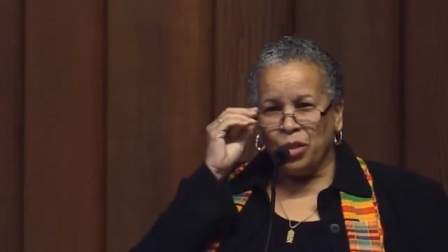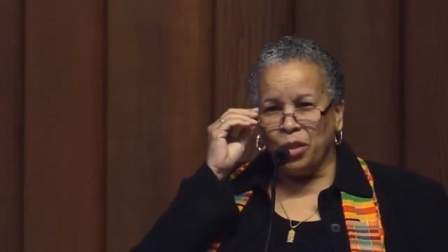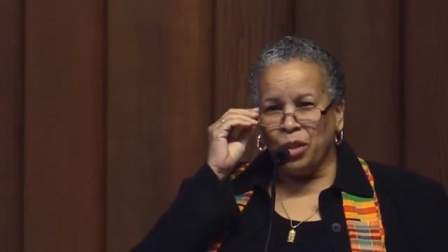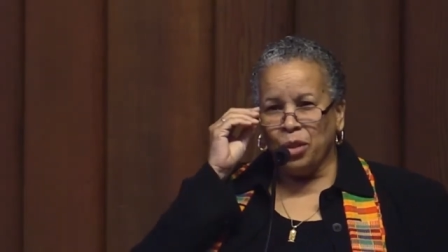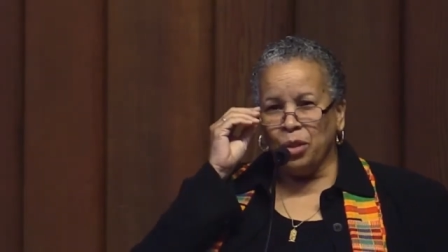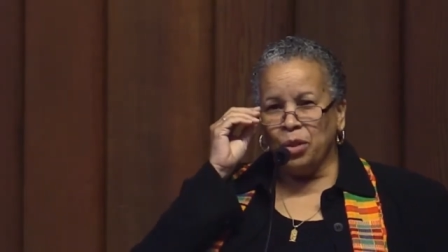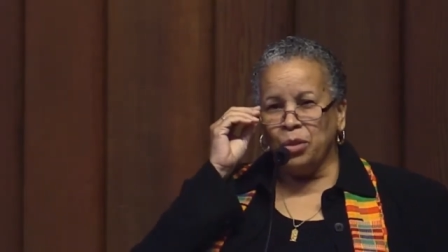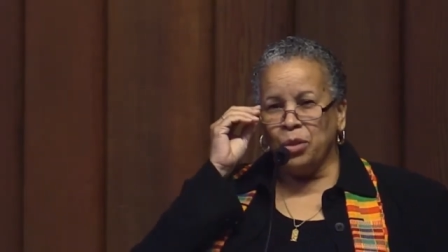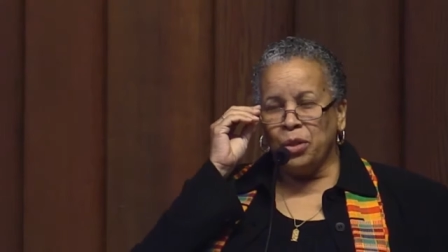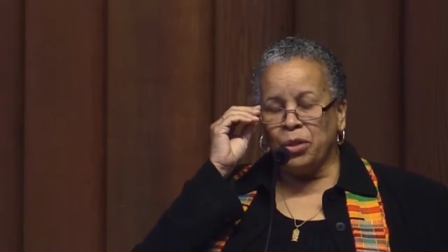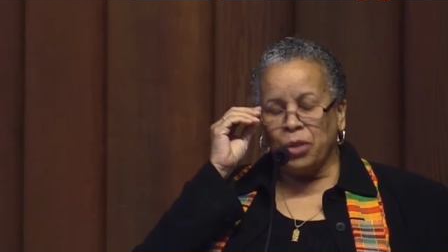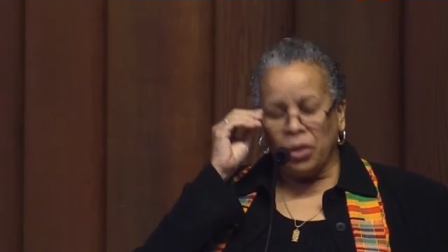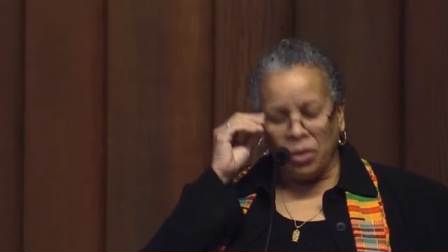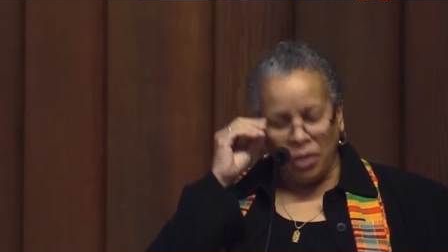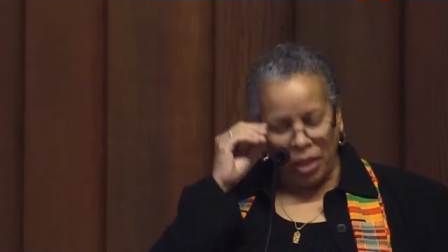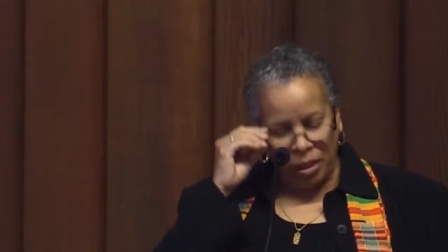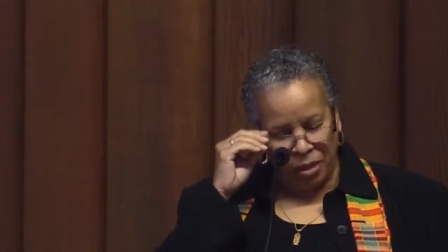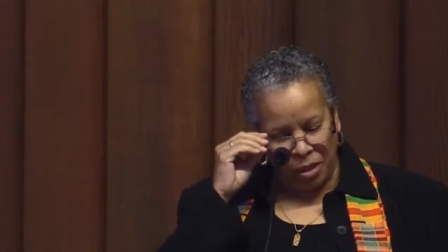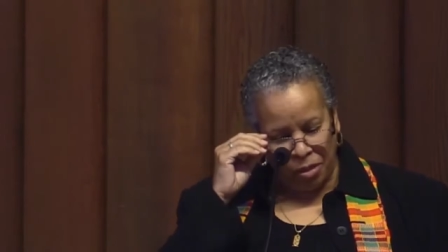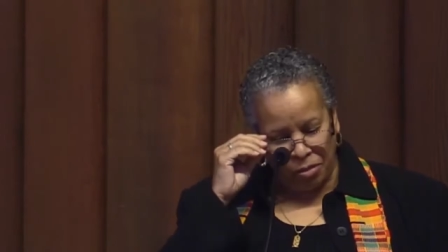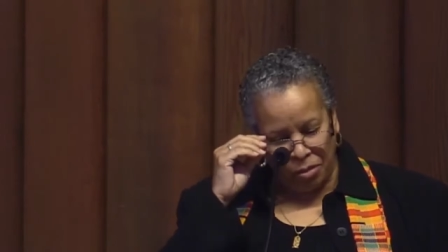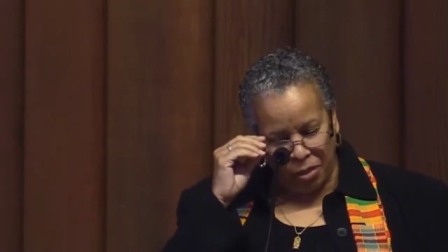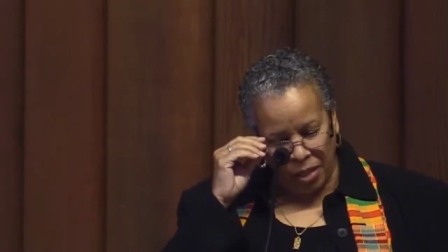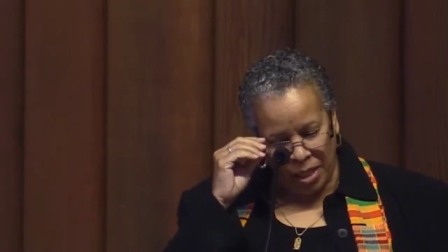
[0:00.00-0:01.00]
Due to the
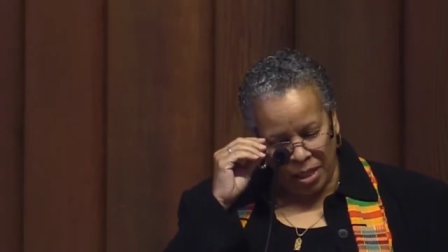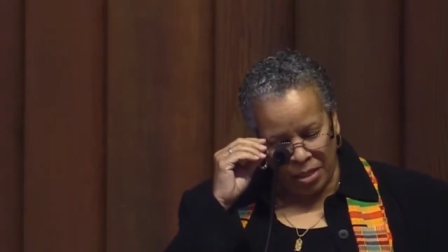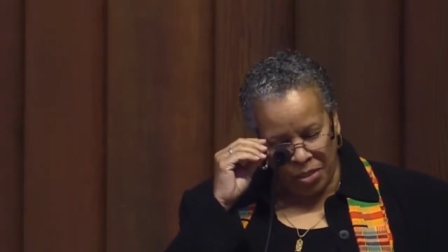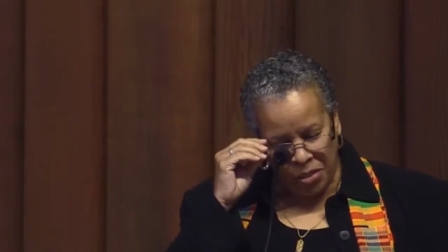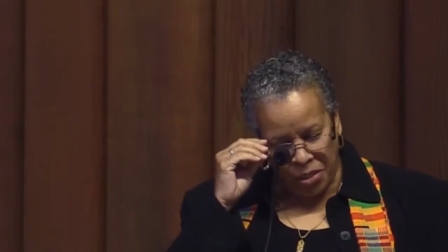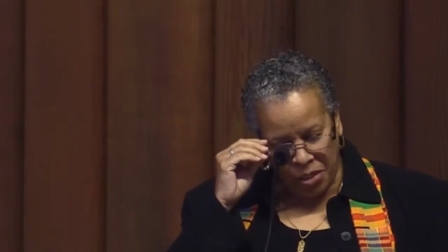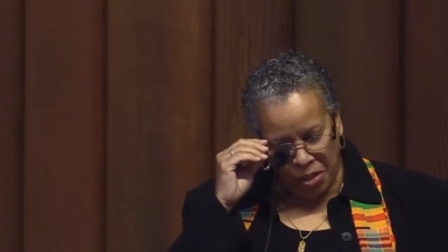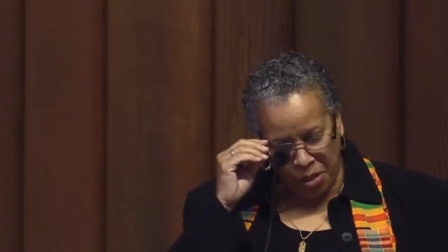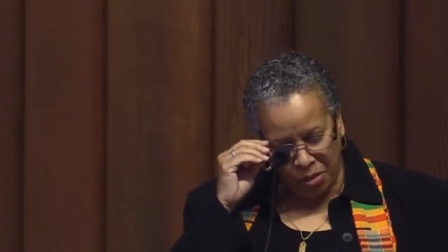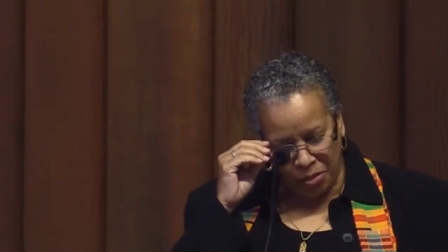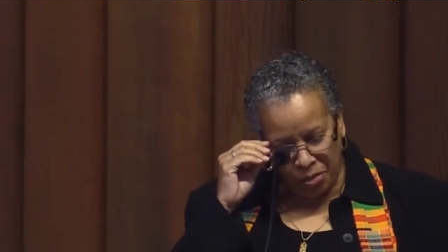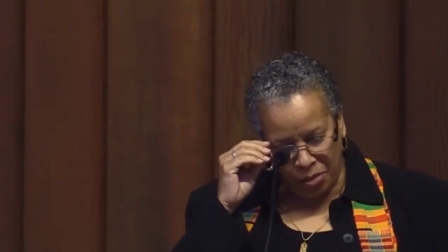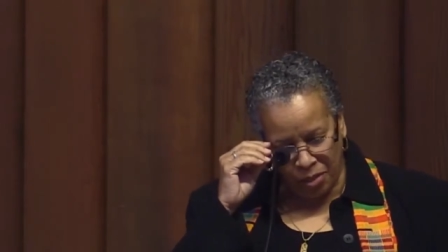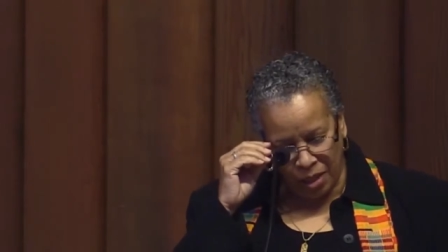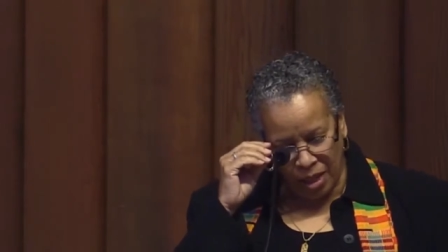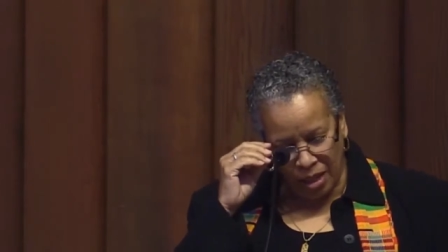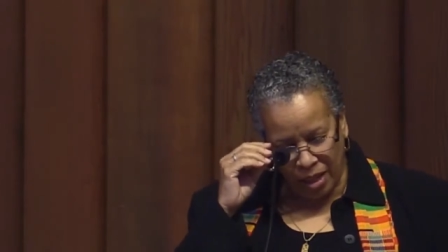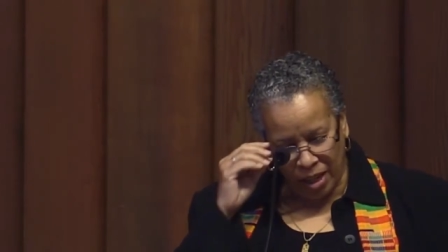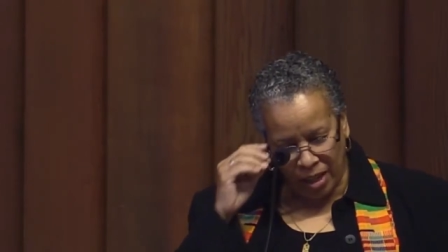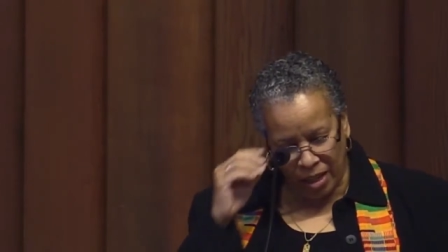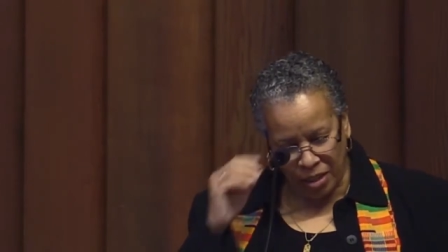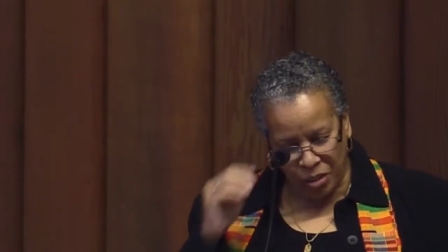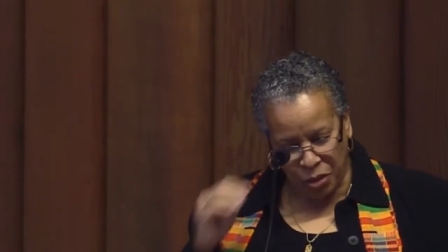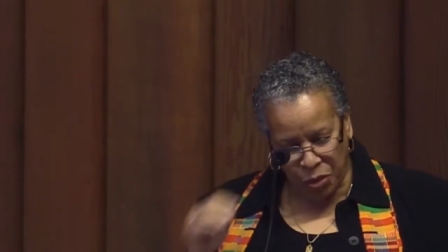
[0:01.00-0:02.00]
events of
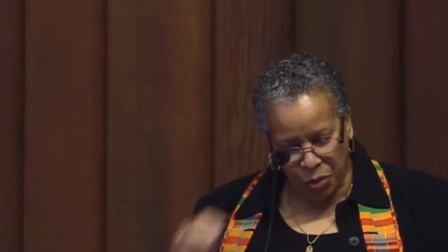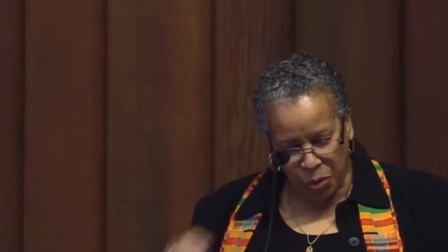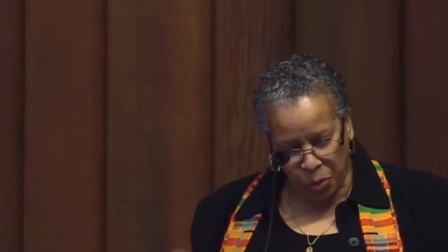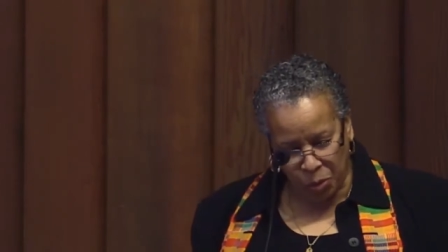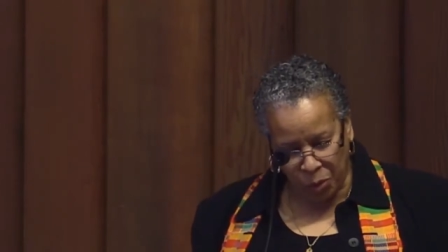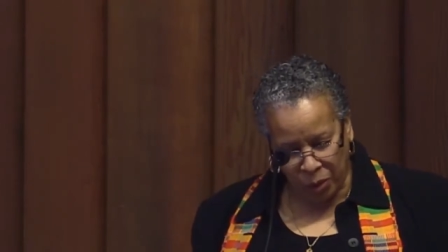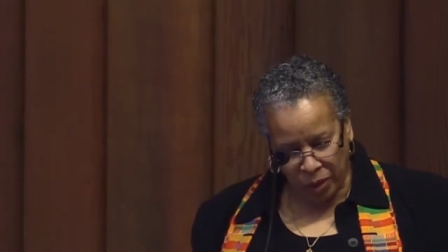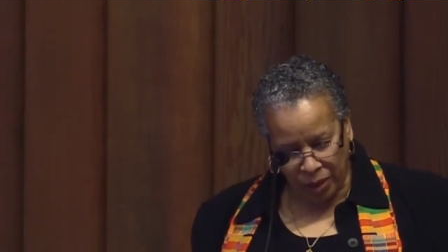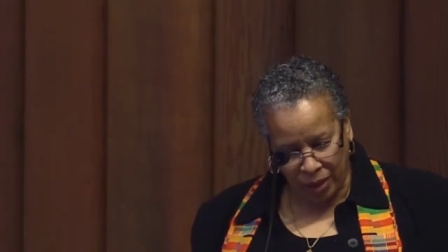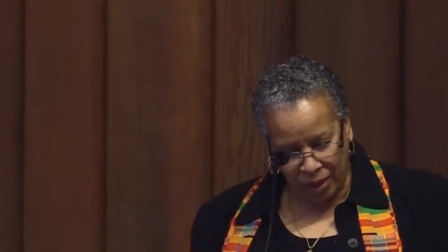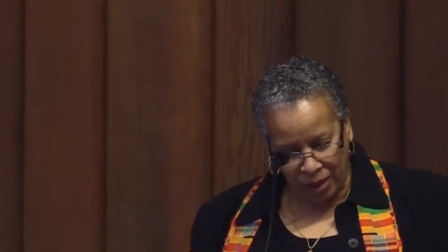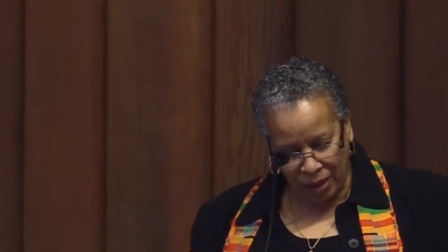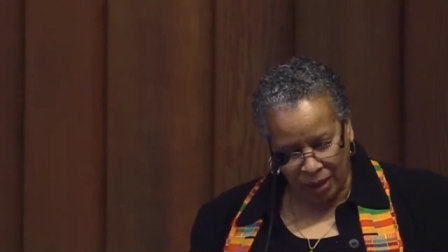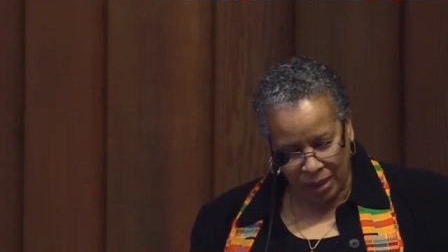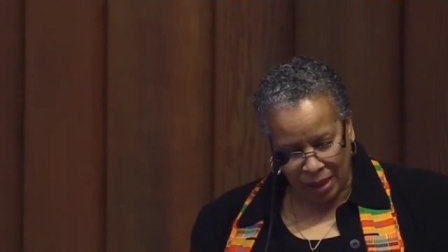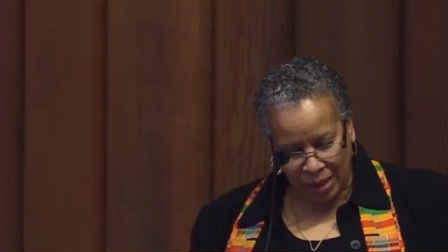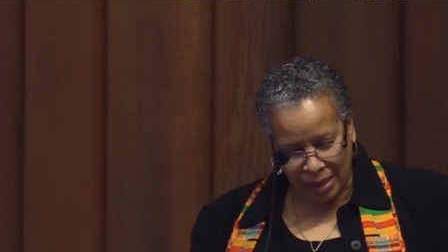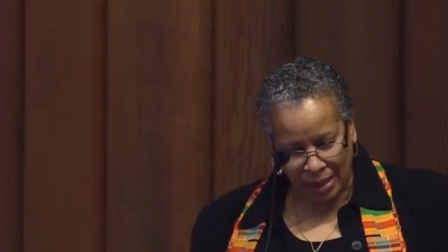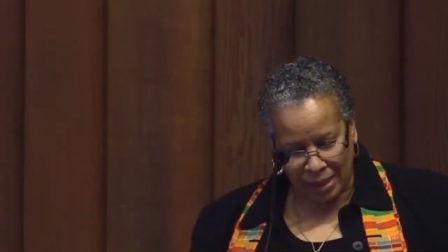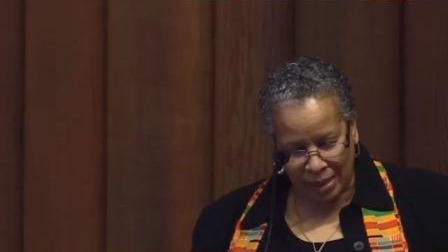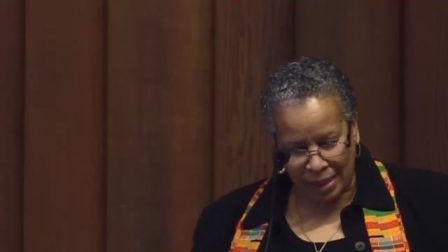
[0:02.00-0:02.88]
last week,